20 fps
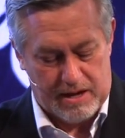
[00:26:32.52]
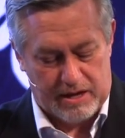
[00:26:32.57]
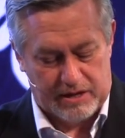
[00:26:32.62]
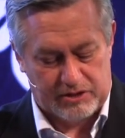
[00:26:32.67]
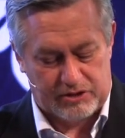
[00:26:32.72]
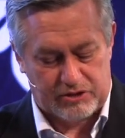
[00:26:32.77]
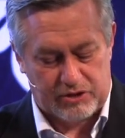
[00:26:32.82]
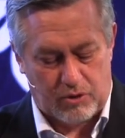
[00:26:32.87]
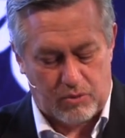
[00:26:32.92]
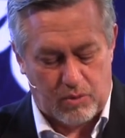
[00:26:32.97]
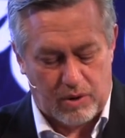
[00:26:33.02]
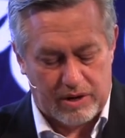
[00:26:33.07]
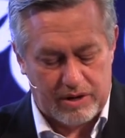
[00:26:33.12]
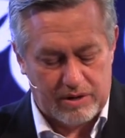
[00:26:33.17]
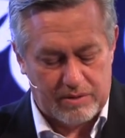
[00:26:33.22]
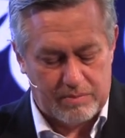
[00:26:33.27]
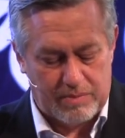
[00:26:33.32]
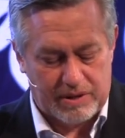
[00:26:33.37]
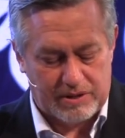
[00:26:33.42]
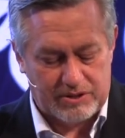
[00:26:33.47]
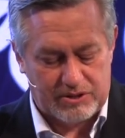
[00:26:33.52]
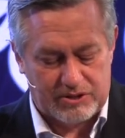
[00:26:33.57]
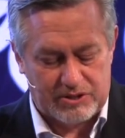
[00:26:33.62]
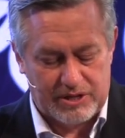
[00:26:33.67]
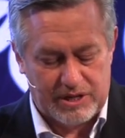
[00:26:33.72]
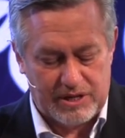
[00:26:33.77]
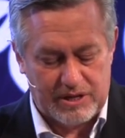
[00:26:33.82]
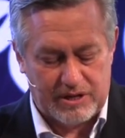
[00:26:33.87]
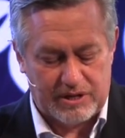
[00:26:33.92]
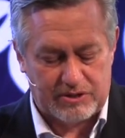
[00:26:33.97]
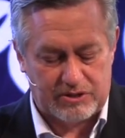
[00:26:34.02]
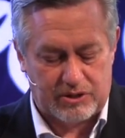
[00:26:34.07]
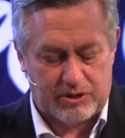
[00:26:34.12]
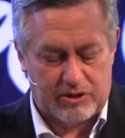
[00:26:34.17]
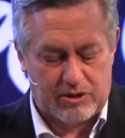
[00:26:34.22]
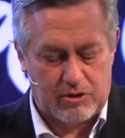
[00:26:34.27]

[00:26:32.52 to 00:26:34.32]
And so, what had been seen as a